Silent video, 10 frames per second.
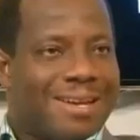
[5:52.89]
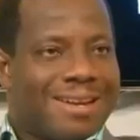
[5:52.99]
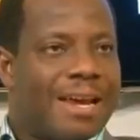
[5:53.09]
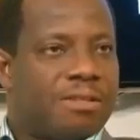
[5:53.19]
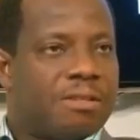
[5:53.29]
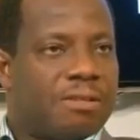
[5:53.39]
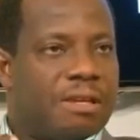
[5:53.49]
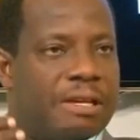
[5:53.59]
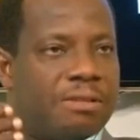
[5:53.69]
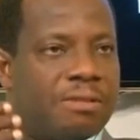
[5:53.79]
crisis
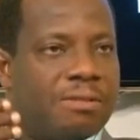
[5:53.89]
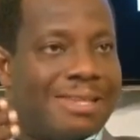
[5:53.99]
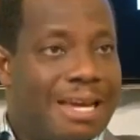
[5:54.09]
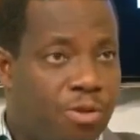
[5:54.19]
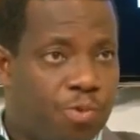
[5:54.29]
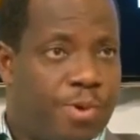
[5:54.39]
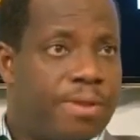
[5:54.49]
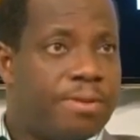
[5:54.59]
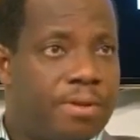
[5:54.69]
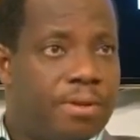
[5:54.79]
is dealt
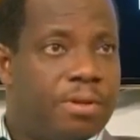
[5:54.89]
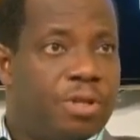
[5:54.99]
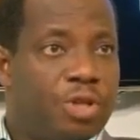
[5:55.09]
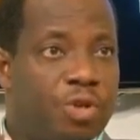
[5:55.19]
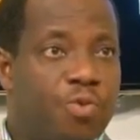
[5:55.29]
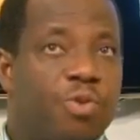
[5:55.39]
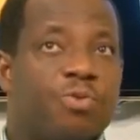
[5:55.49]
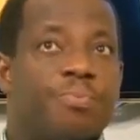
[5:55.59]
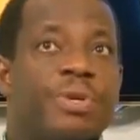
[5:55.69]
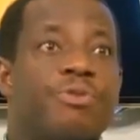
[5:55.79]
with, you
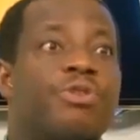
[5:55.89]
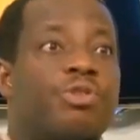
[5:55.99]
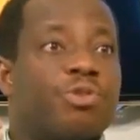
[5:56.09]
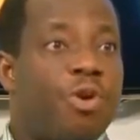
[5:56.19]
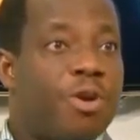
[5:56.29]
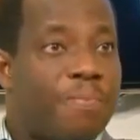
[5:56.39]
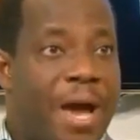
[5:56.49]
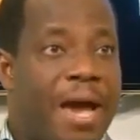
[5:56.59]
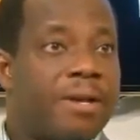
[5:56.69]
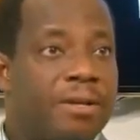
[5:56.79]
would be restored
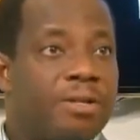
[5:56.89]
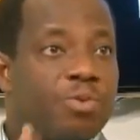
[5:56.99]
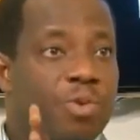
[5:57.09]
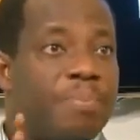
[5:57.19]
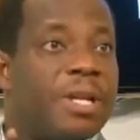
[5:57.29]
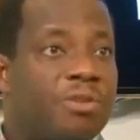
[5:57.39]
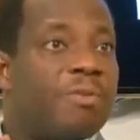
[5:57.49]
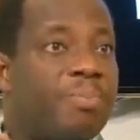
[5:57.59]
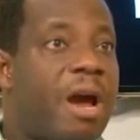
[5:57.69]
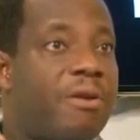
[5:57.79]
back to a place
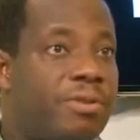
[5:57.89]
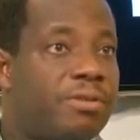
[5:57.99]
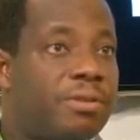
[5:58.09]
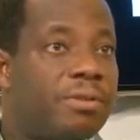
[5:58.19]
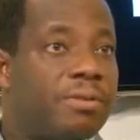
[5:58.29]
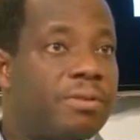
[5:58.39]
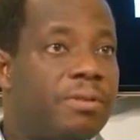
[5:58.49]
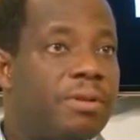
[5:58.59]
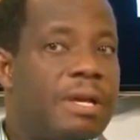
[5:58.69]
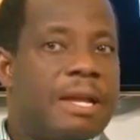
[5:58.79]
of priority.
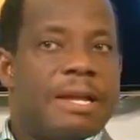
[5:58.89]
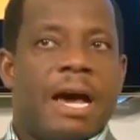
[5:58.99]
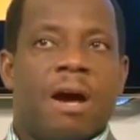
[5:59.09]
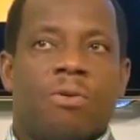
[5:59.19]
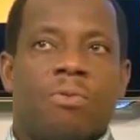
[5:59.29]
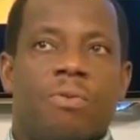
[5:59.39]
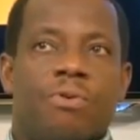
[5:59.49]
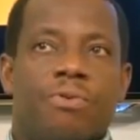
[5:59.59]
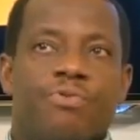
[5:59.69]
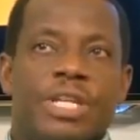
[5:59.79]
Mm-hmm. Now,
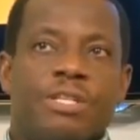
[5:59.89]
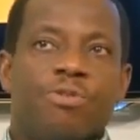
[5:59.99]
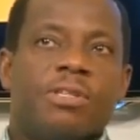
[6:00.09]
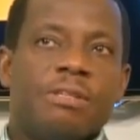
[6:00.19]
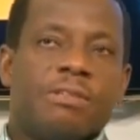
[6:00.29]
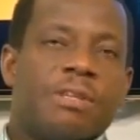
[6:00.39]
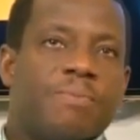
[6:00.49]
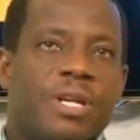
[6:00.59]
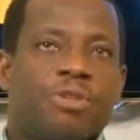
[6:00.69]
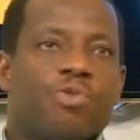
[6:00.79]
reducing
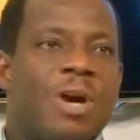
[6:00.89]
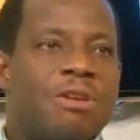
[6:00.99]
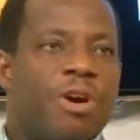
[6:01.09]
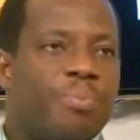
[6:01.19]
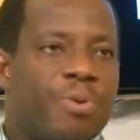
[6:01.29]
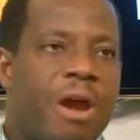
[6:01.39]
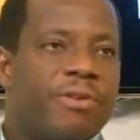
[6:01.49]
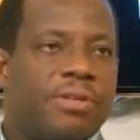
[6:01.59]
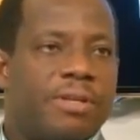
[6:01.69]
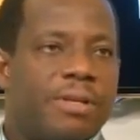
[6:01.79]
somebody to a
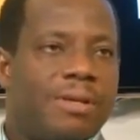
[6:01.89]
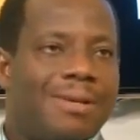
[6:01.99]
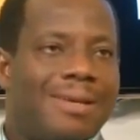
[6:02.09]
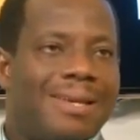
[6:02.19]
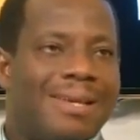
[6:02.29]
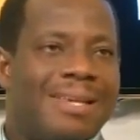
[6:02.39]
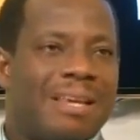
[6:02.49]
non-priority is